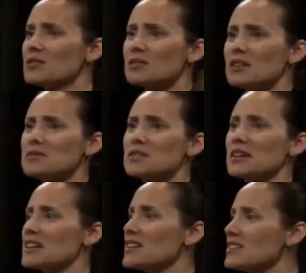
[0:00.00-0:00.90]
look what I'm
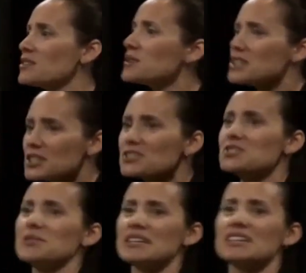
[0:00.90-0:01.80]
doing. Look what
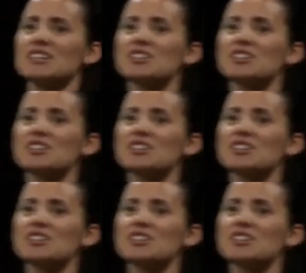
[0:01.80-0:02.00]
you're doing.